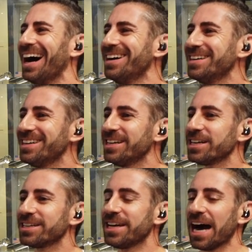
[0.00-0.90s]
I mean,
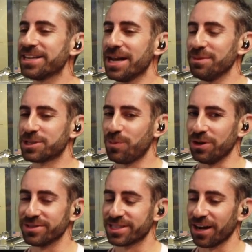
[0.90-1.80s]
God named I'm the
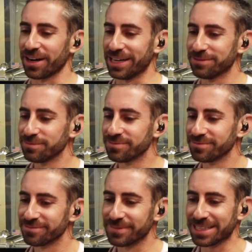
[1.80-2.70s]
spoon. Sorry,
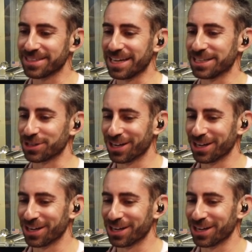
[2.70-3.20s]
that's the answer.